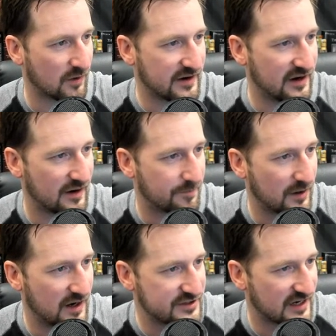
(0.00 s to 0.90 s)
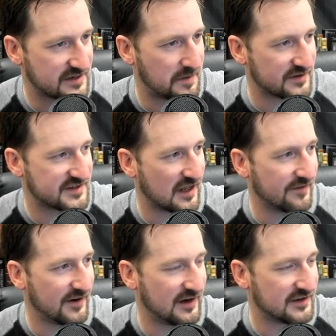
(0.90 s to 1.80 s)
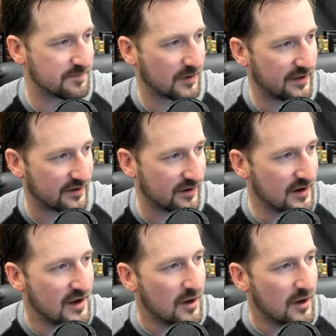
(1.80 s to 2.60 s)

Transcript: working on a project about Sullivan and his brother,